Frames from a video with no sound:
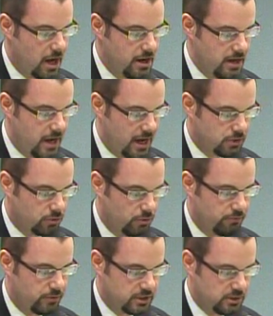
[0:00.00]
unnatural
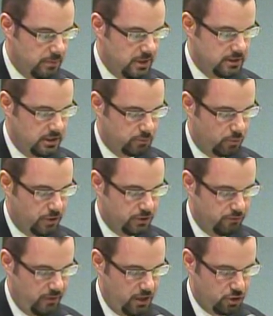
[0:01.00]
for species
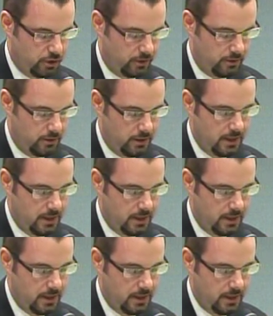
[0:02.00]
preservation?